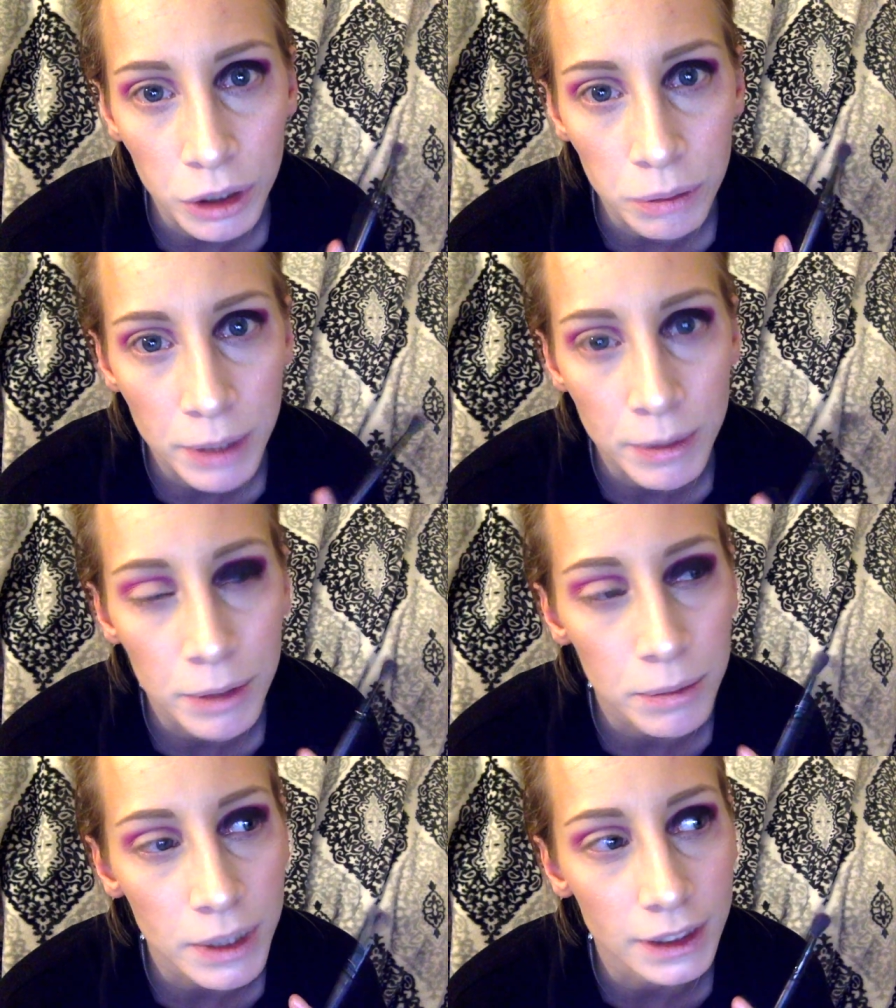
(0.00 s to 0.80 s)

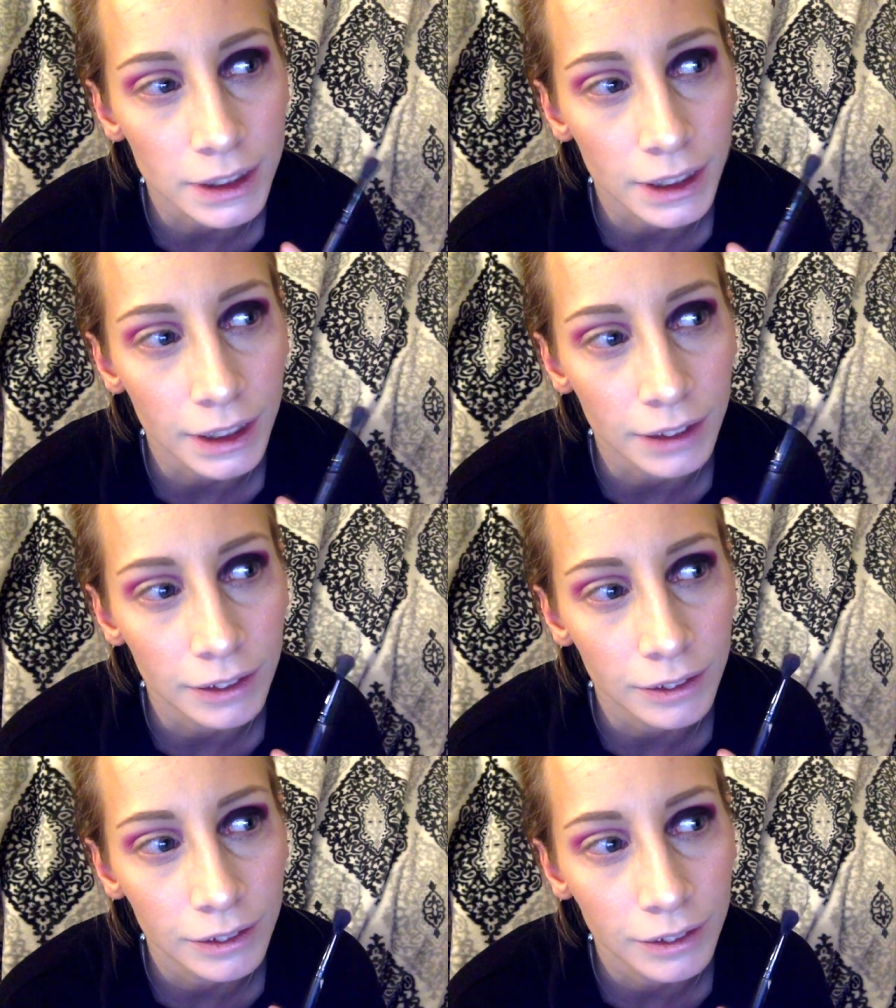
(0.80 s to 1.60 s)
pigment, because
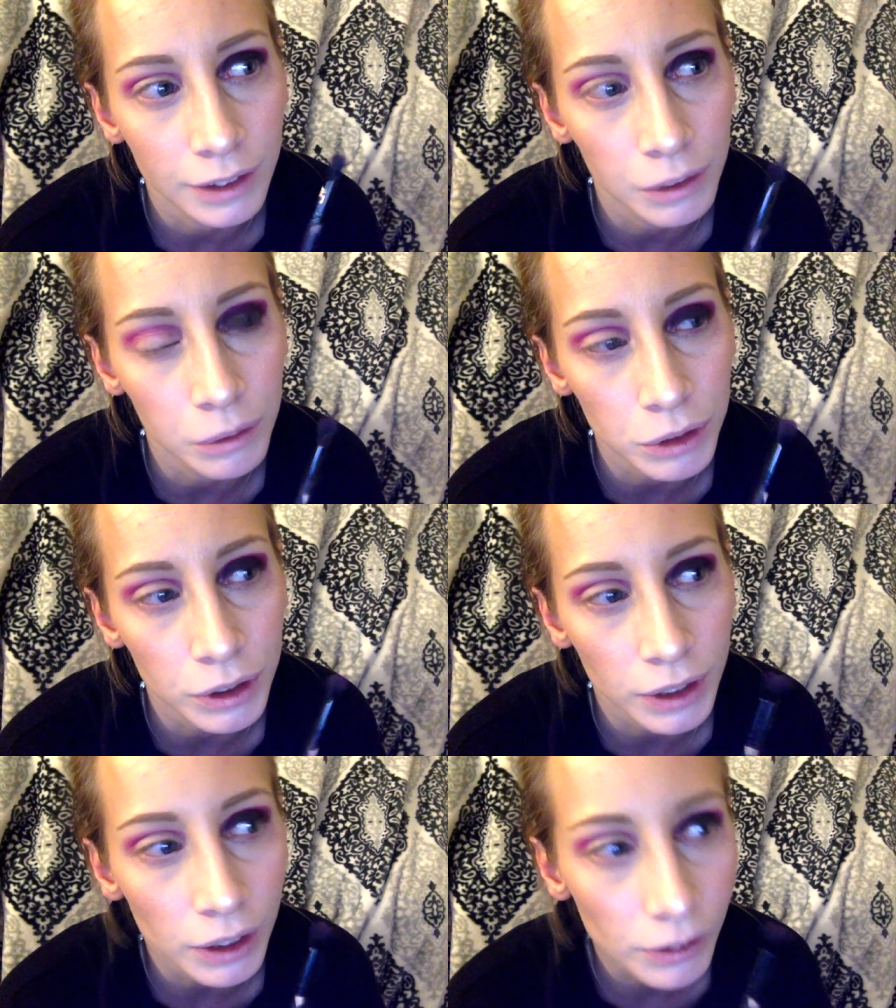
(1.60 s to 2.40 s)
then it won't
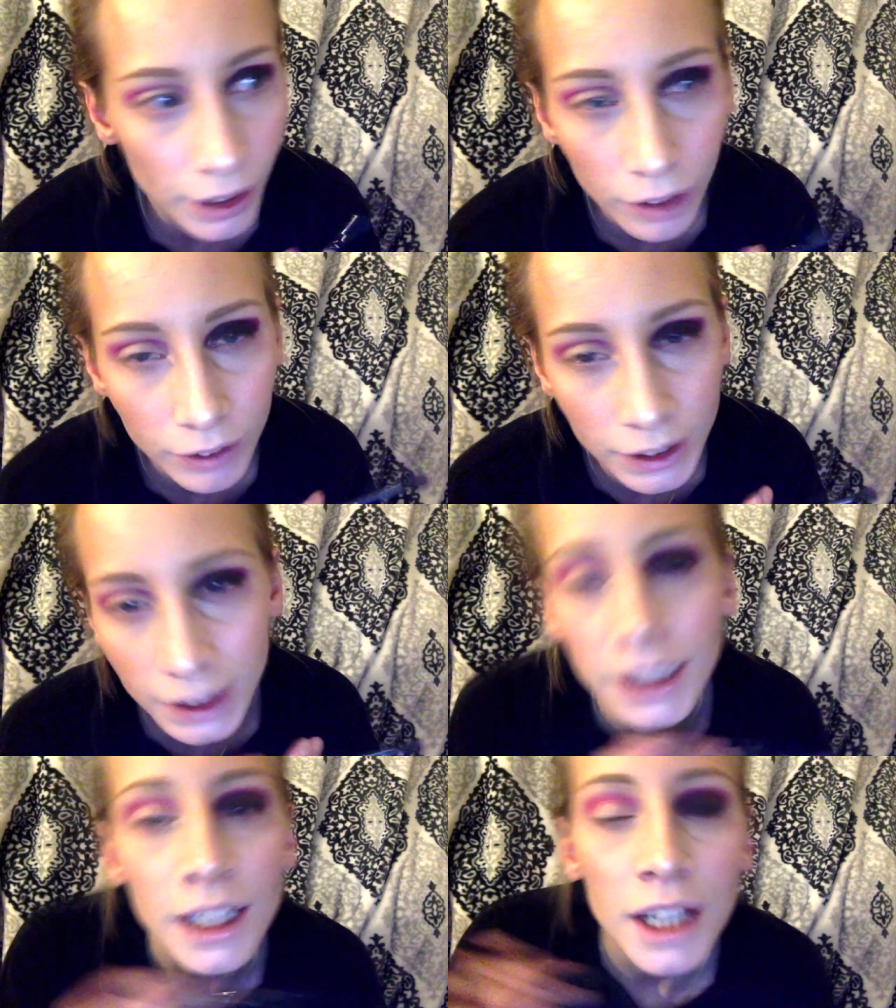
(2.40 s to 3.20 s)
turn out right, obviously.